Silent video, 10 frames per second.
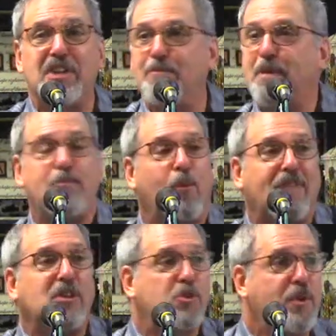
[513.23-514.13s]
People were
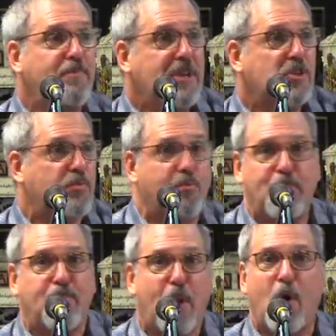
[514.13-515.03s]
having Twin Peaks
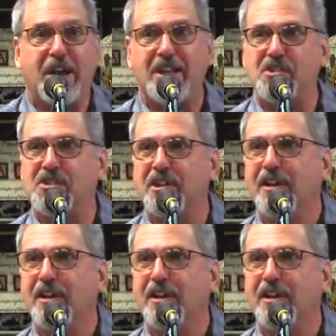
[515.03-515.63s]
parties.